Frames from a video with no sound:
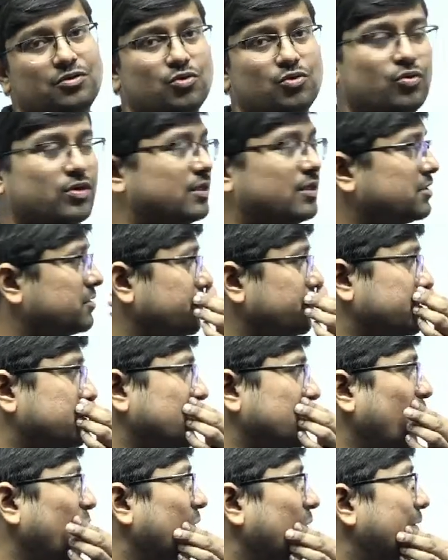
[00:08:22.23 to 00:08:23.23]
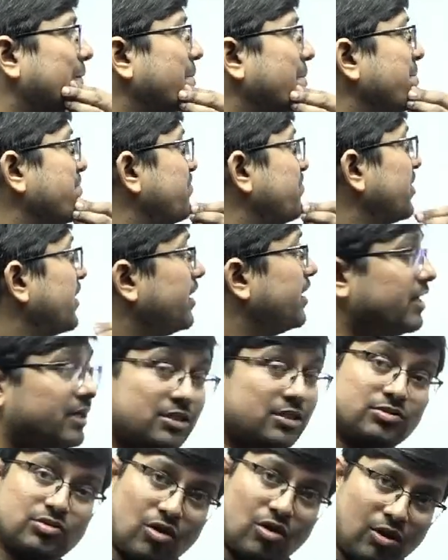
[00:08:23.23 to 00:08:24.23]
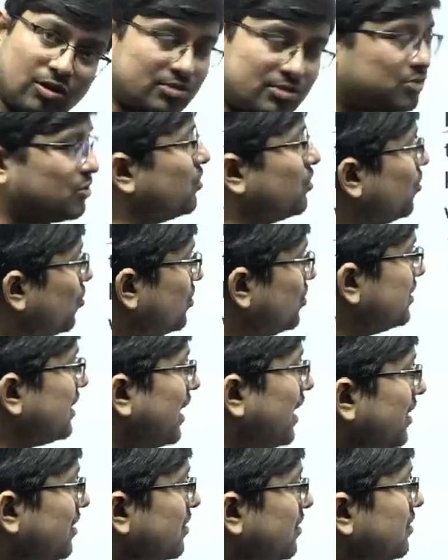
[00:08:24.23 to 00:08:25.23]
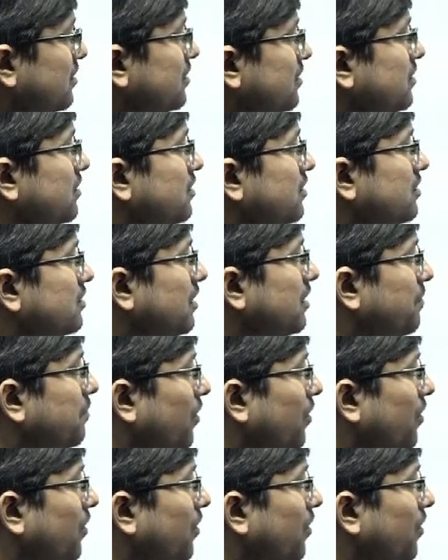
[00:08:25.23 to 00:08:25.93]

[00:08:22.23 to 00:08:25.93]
2 runs were scored. It is also known that the